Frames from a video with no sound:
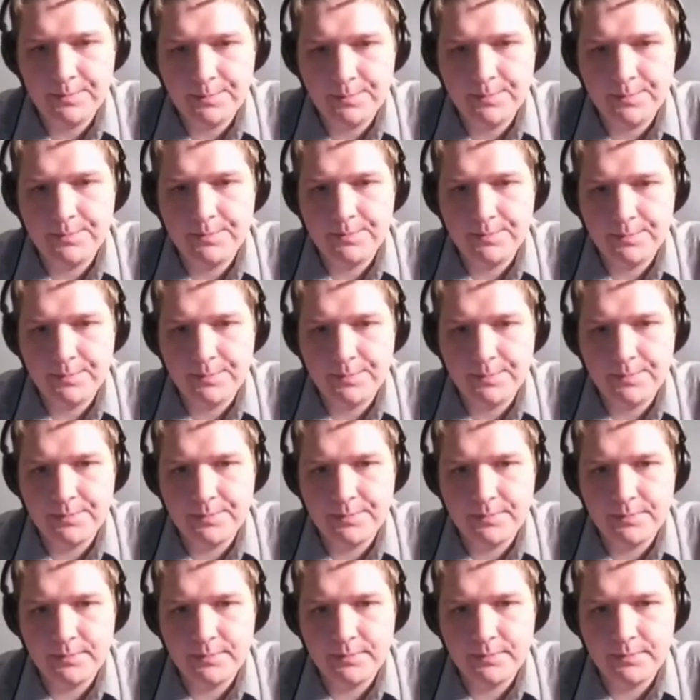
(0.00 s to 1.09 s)

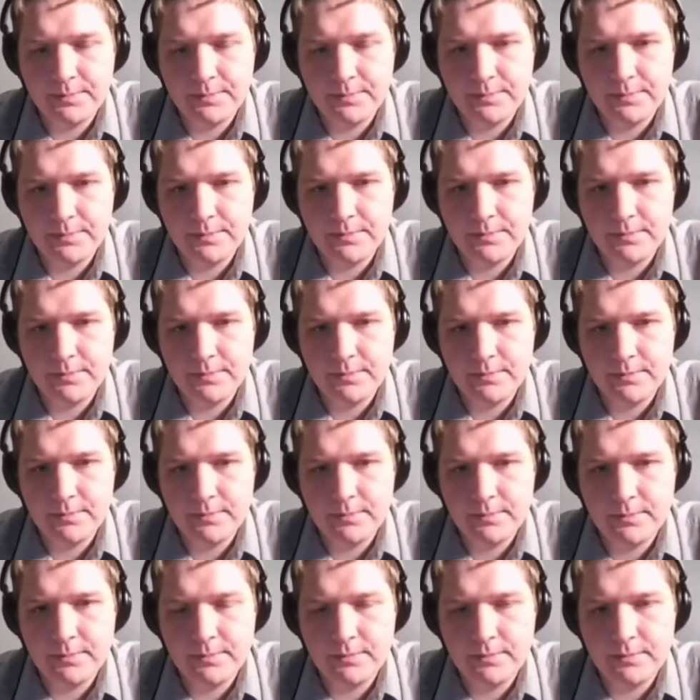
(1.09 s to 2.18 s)

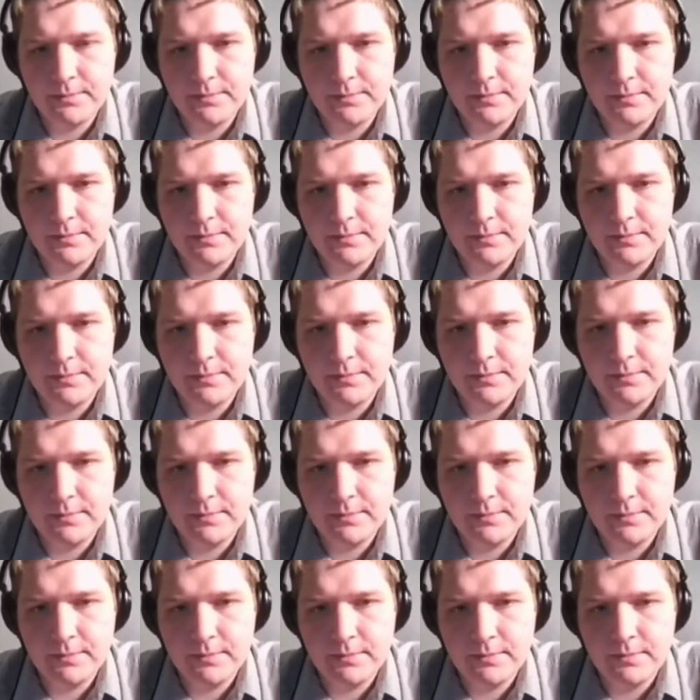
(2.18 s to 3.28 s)

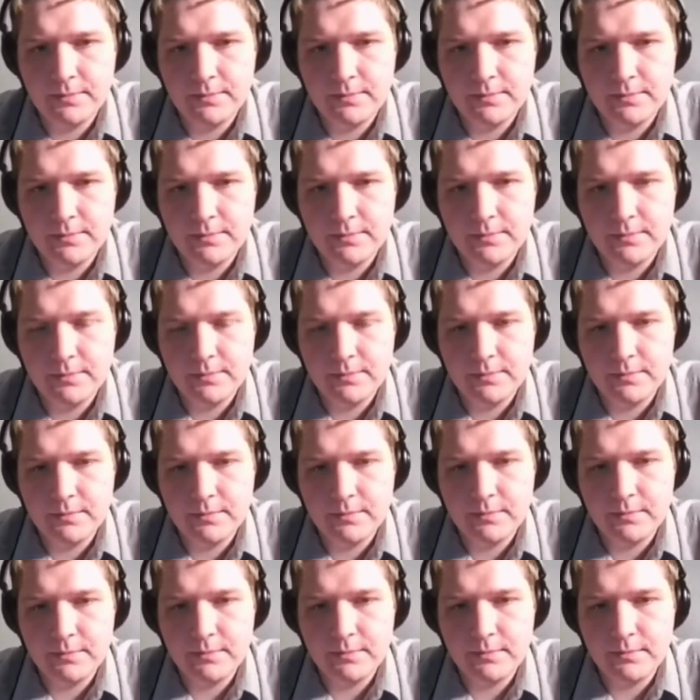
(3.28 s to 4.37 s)

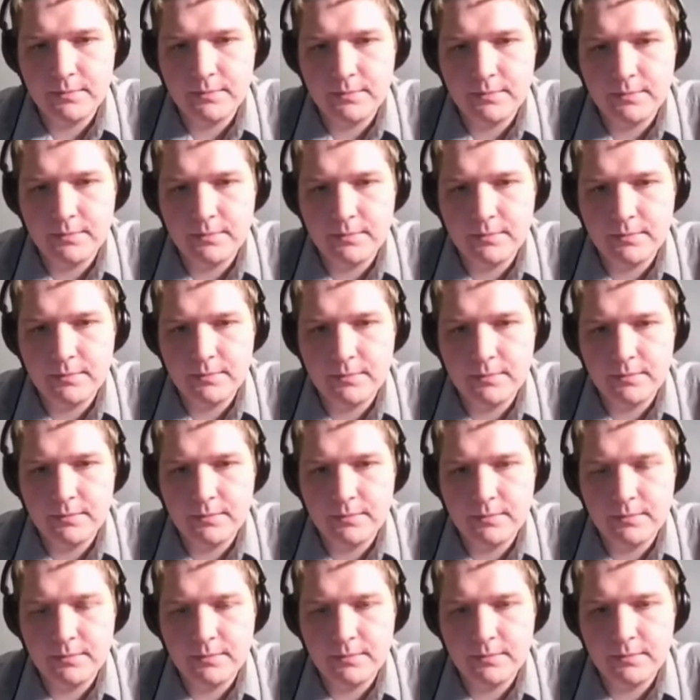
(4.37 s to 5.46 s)

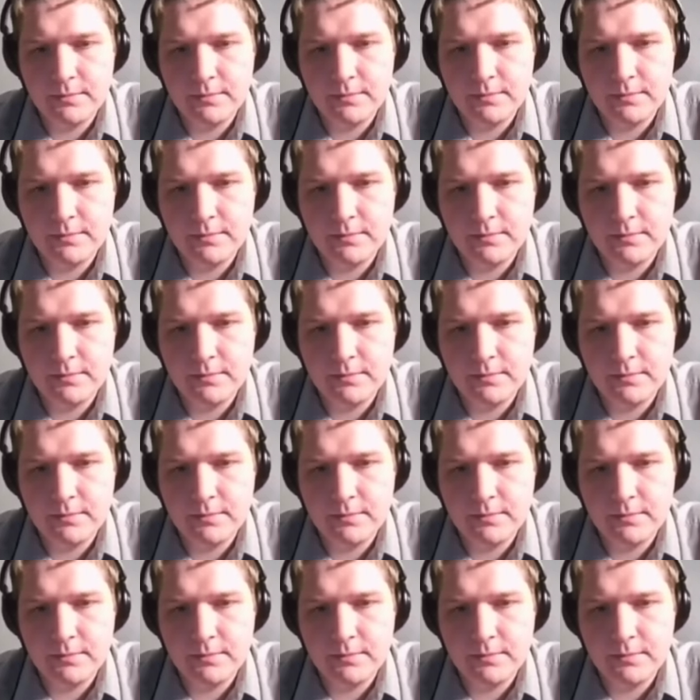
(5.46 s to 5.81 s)
(silent)